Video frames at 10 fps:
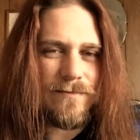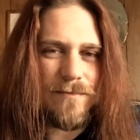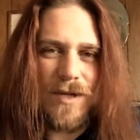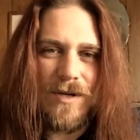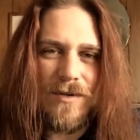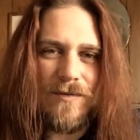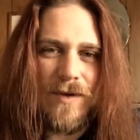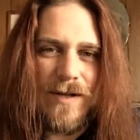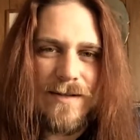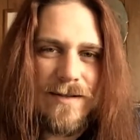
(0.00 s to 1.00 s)
but a new
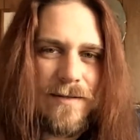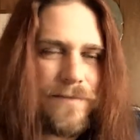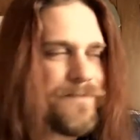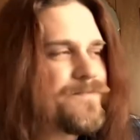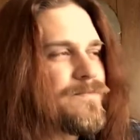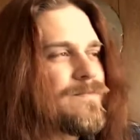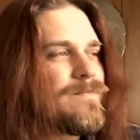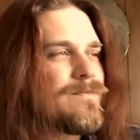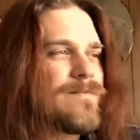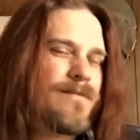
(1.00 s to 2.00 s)
face,
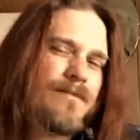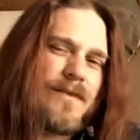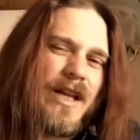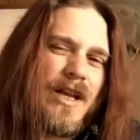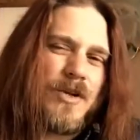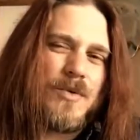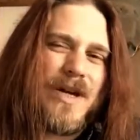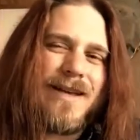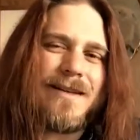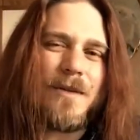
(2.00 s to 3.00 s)
a new
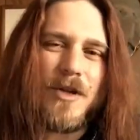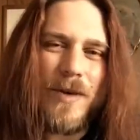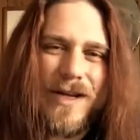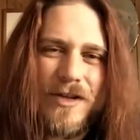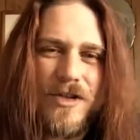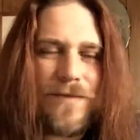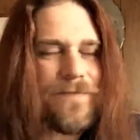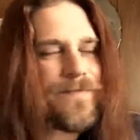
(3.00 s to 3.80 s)
time, a new age.